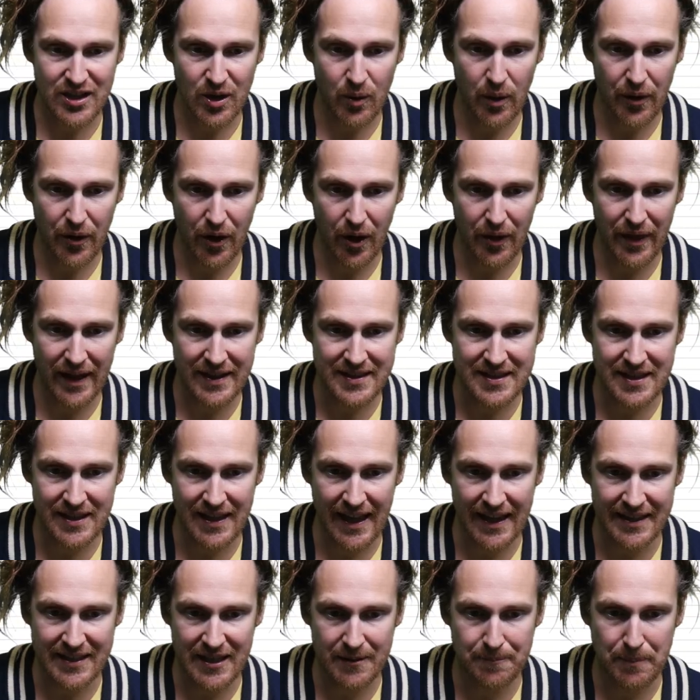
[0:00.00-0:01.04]
so with all that
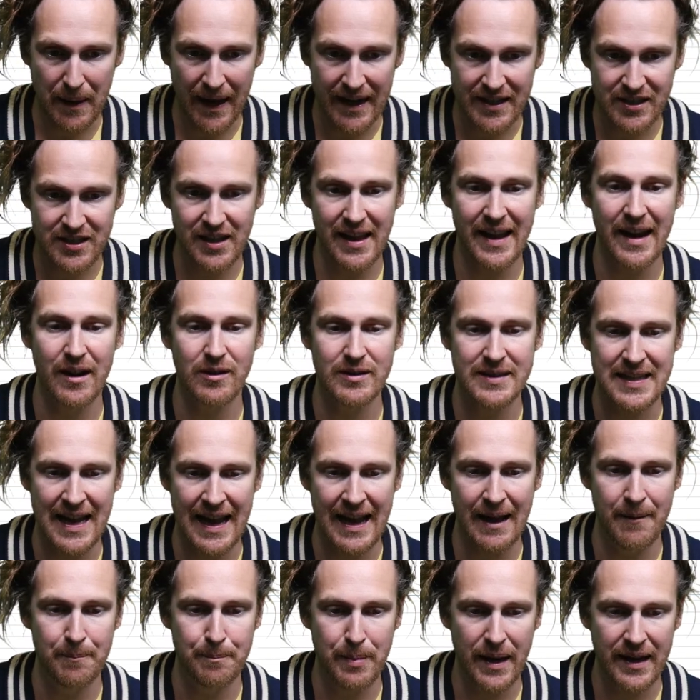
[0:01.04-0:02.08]
selected, Page Layout
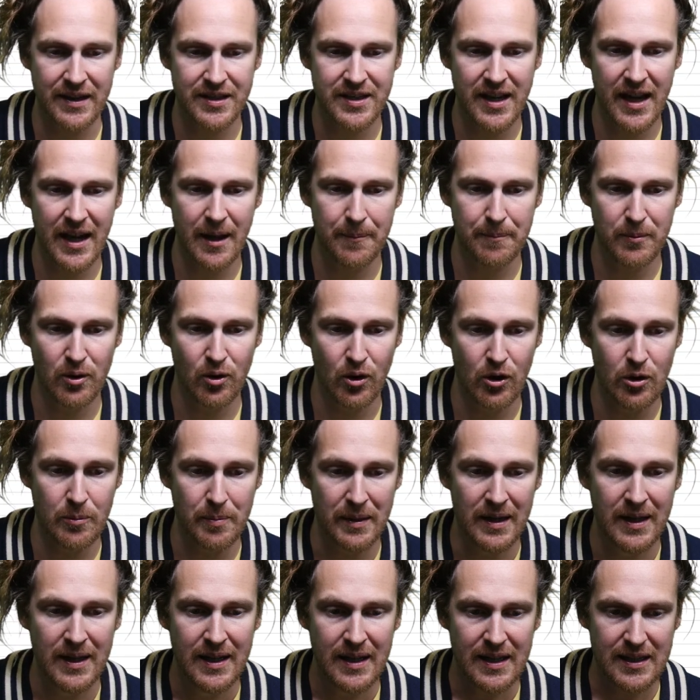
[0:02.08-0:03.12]
tab, Page Setup
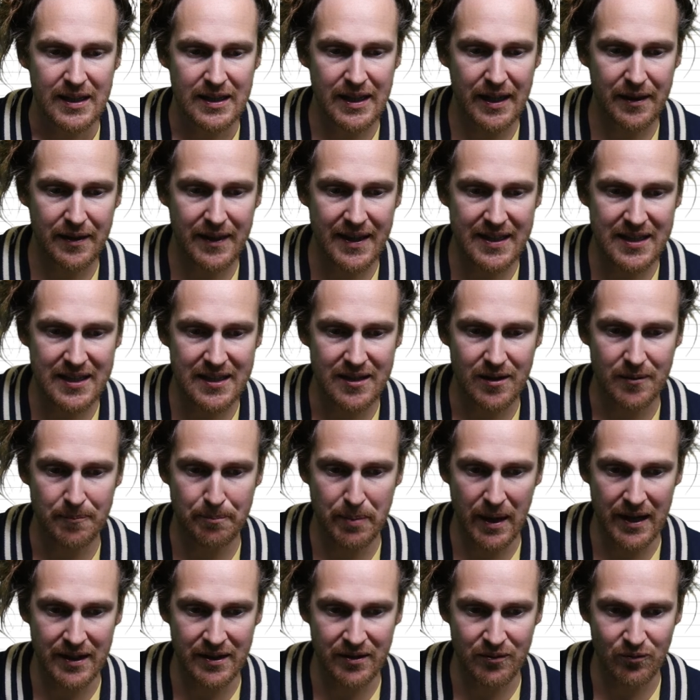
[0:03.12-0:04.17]
Group, click this
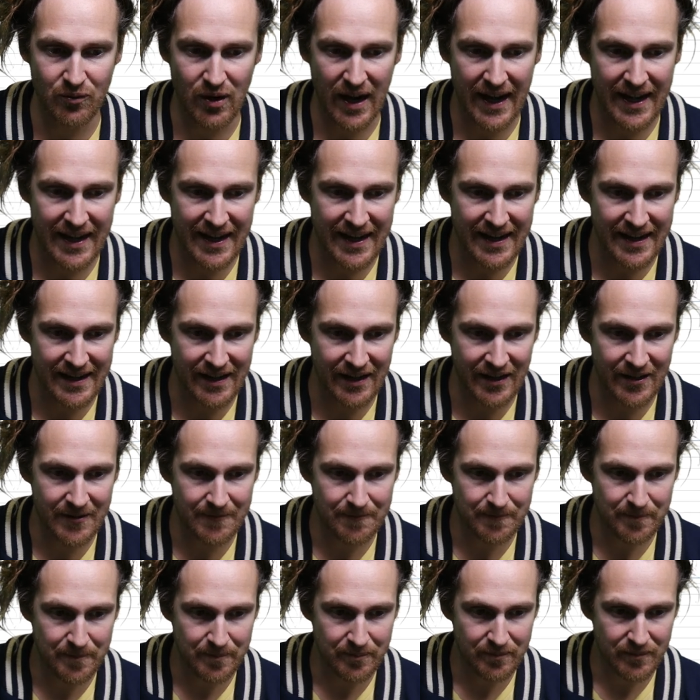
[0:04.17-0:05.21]
button right
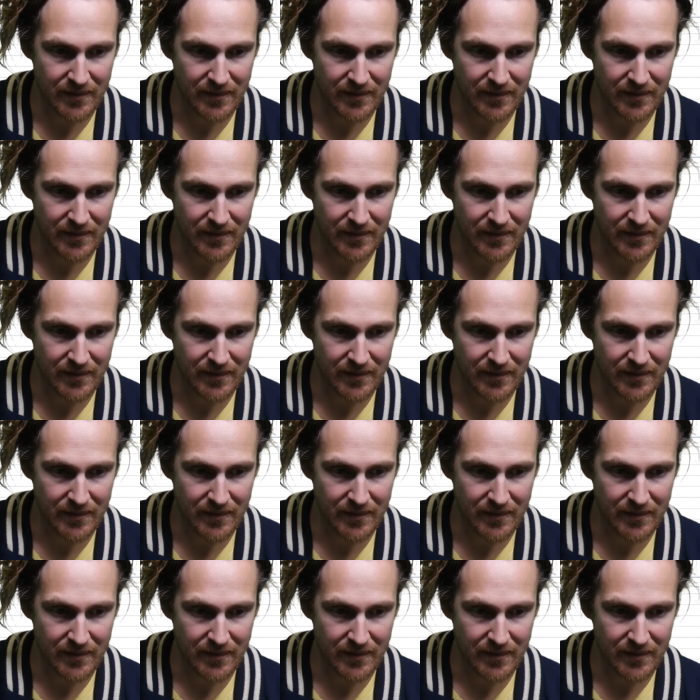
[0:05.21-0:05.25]
here,